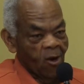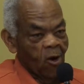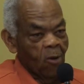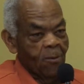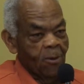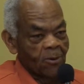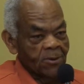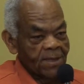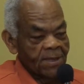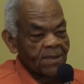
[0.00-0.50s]

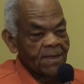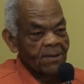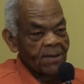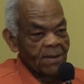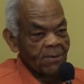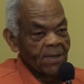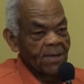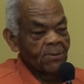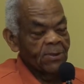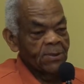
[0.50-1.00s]
Almost. It
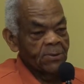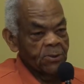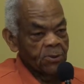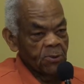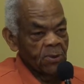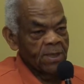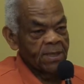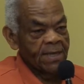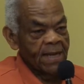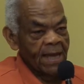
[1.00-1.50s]
was
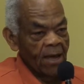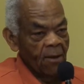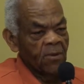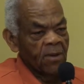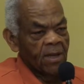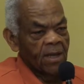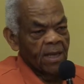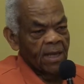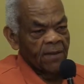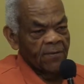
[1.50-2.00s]
dwindling down.
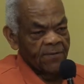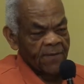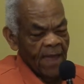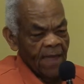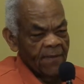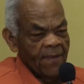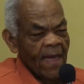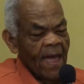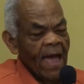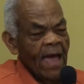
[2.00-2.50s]

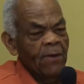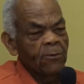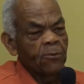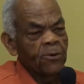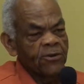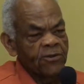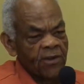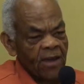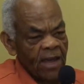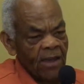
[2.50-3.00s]
Times
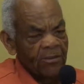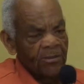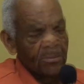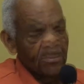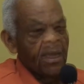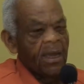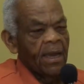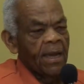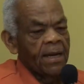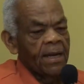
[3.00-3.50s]
were
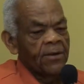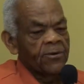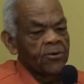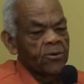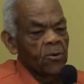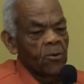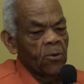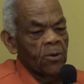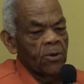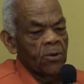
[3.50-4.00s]
changing. And as
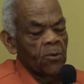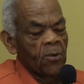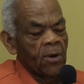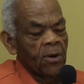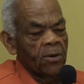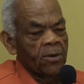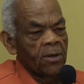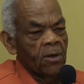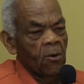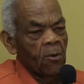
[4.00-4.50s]
you
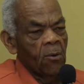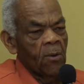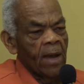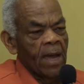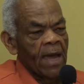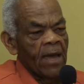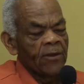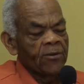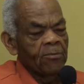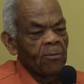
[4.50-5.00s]
well know,
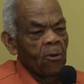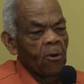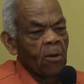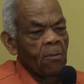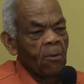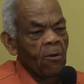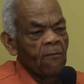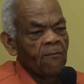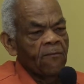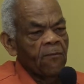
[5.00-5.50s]
as more
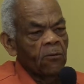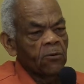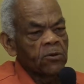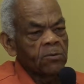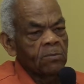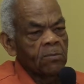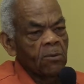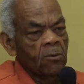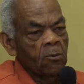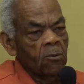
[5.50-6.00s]
and more
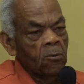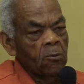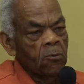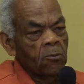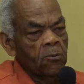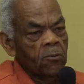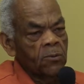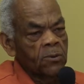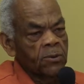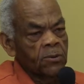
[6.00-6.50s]
folks
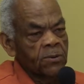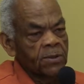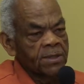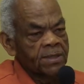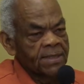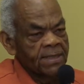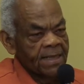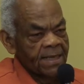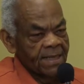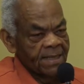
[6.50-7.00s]
moved to the
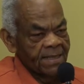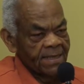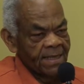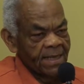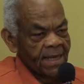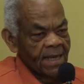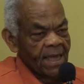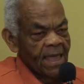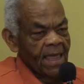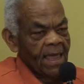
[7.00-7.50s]
cities,
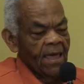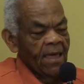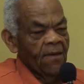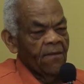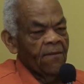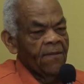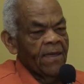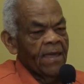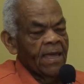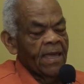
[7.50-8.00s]

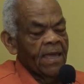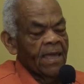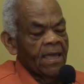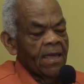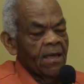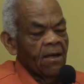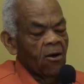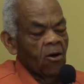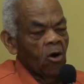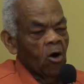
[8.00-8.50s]

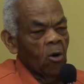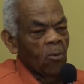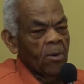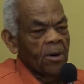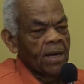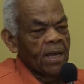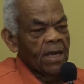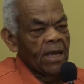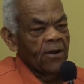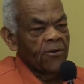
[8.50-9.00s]
the
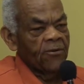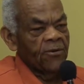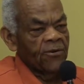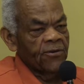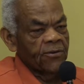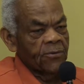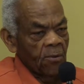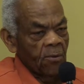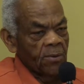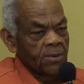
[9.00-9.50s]
urban
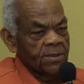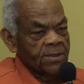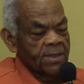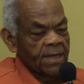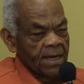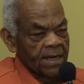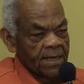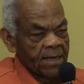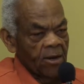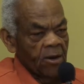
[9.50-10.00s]
interests were
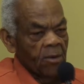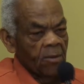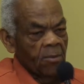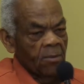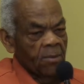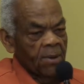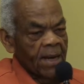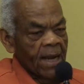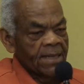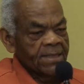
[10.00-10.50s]
secondary.
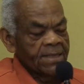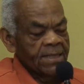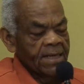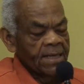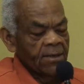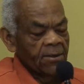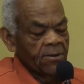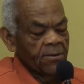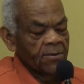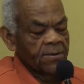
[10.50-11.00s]
But I
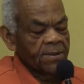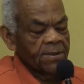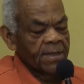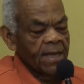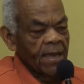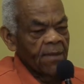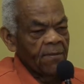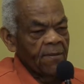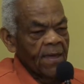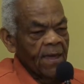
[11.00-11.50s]
still
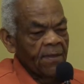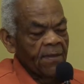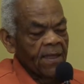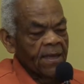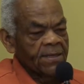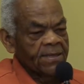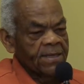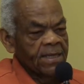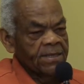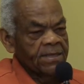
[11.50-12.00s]
say that the
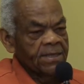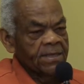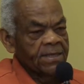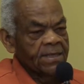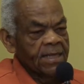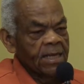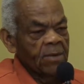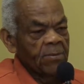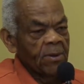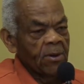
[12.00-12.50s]
extension is
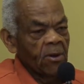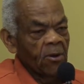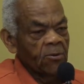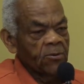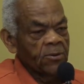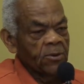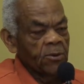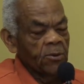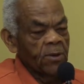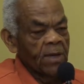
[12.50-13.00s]
needed
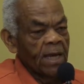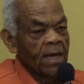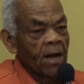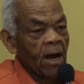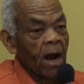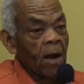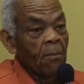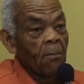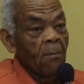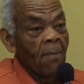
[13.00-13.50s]
because you
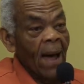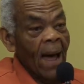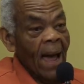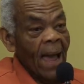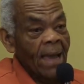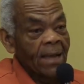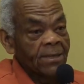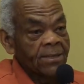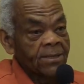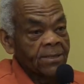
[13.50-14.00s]
get
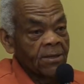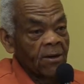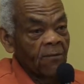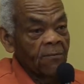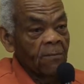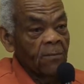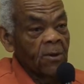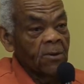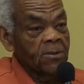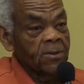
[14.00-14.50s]
unbiased
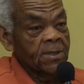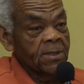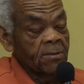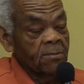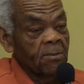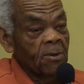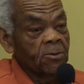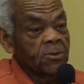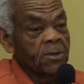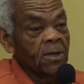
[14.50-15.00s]
stuff.
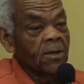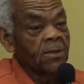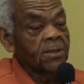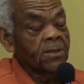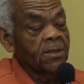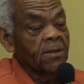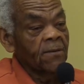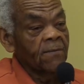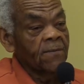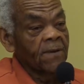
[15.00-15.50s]
Most other
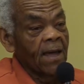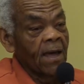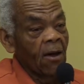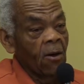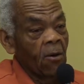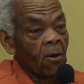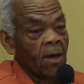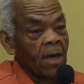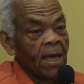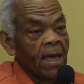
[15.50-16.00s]
stuff
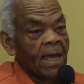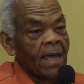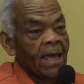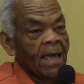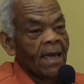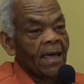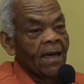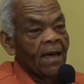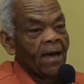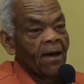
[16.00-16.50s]
now,
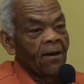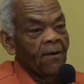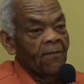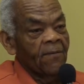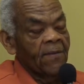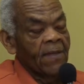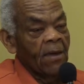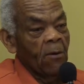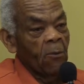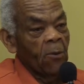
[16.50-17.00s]

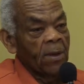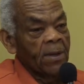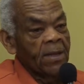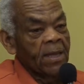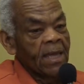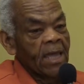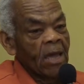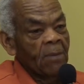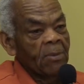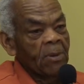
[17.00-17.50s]
they're willing
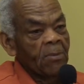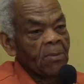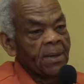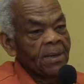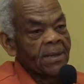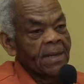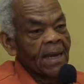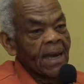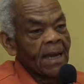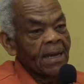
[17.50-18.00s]
to help you,
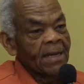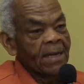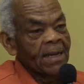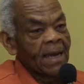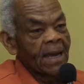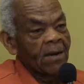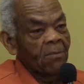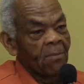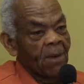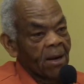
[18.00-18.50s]
but they got
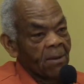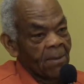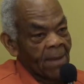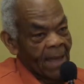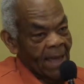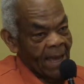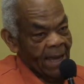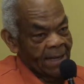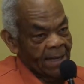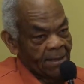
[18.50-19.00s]
a bottom
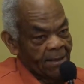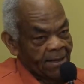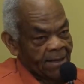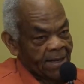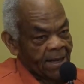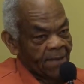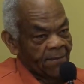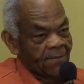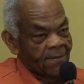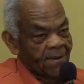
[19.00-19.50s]
line they're
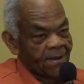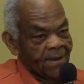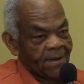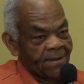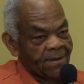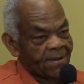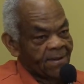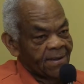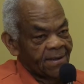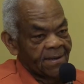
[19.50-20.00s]
looking at.
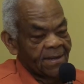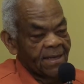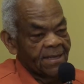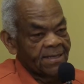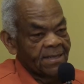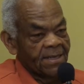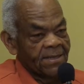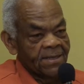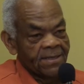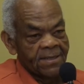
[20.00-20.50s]
And the
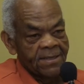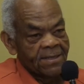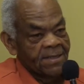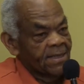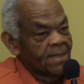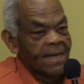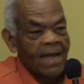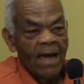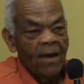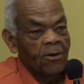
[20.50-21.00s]
extension
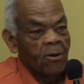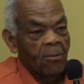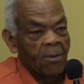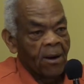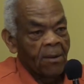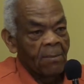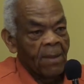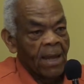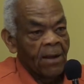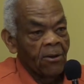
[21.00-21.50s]
didn't have no
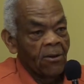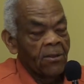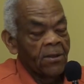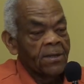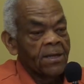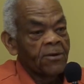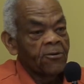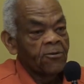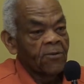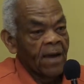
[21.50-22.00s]
bottom line other
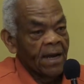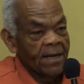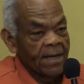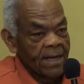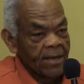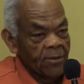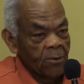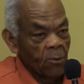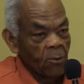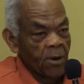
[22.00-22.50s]
than trying to
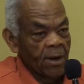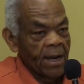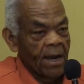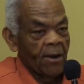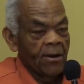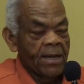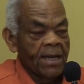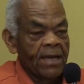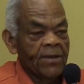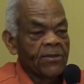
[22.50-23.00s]
get the work
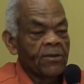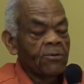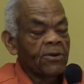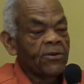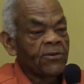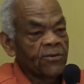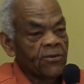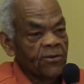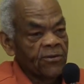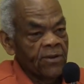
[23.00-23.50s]
out and get the
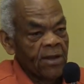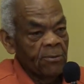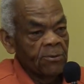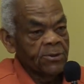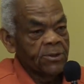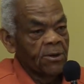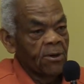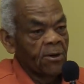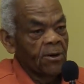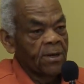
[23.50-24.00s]
research that
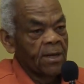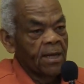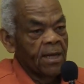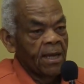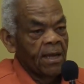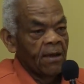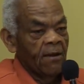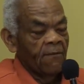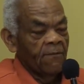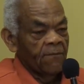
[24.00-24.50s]
was done,
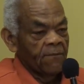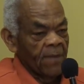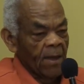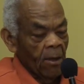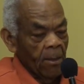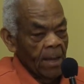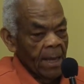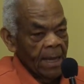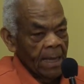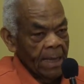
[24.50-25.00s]

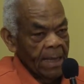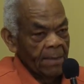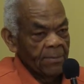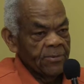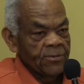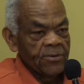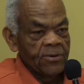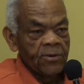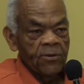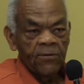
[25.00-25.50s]
not only at
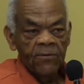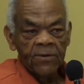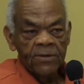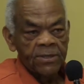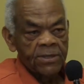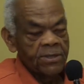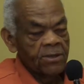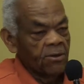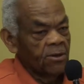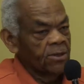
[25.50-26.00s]
Clemson and
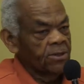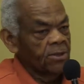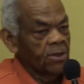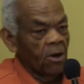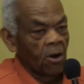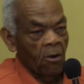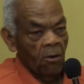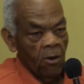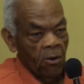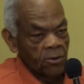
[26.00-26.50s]
University of
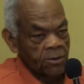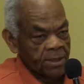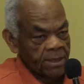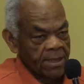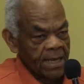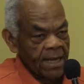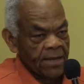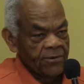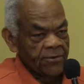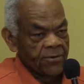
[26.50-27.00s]
Georgia, across the
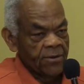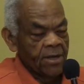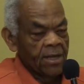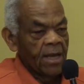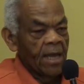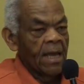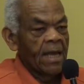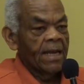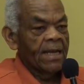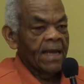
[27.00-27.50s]
nation,
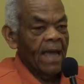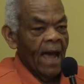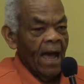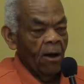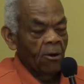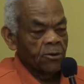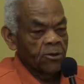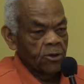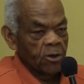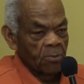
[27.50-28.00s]

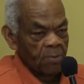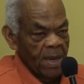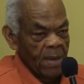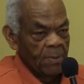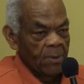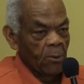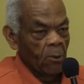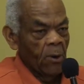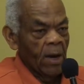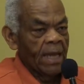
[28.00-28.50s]
out to the
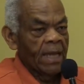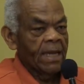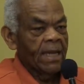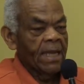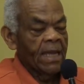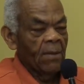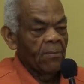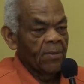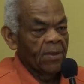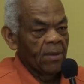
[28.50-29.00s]
people where he
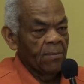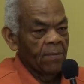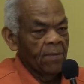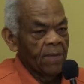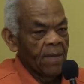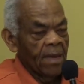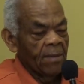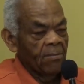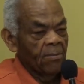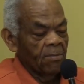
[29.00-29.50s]
could help
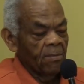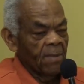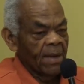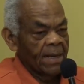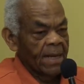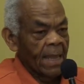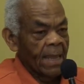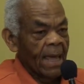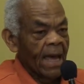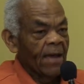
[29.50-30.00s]
them and
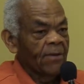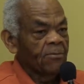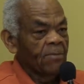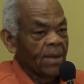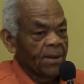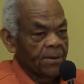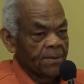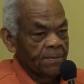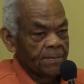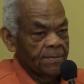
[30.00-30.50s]
make their lives
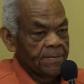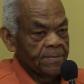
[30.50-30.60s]
better.